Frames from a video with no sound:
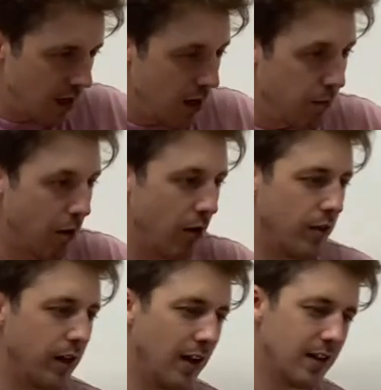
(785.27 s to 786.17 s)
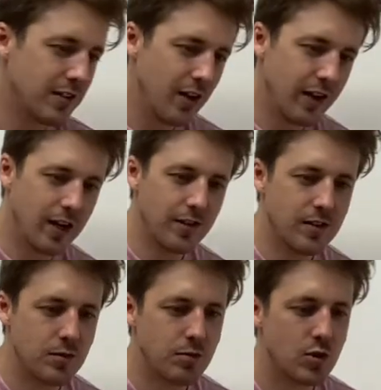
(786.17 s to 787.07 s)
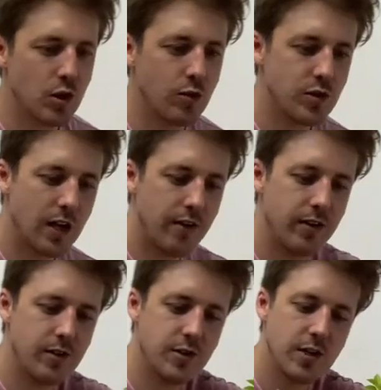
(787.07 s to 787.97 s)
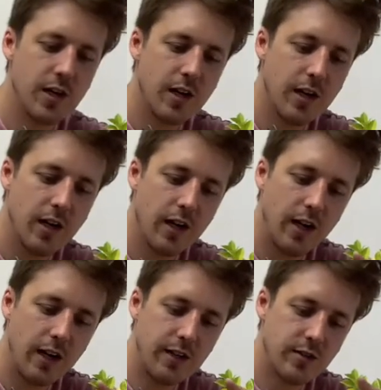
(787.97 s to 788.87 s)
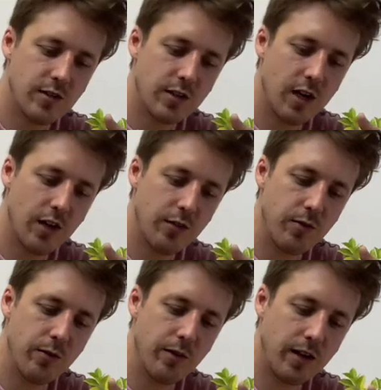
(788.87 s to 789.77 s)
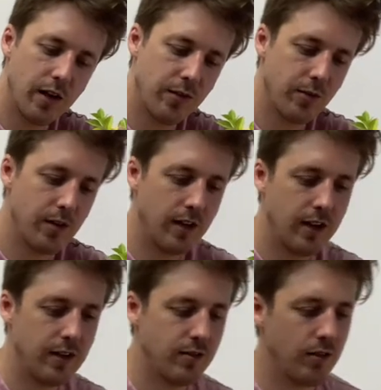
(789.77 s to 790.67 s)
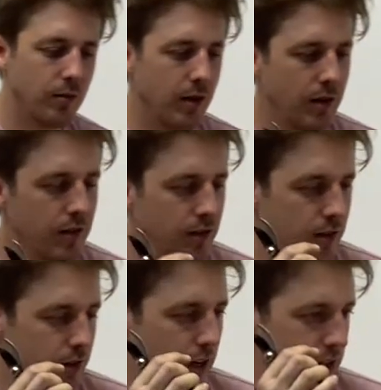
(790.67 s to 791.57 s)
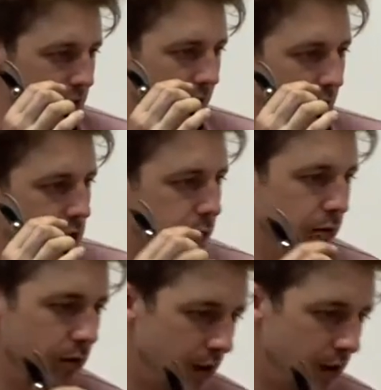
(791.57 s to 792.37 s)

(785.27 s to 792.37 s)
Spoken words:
Bro, the last guy cut this was so savage. He's just cut through the leaves as well. That's a hedge prune and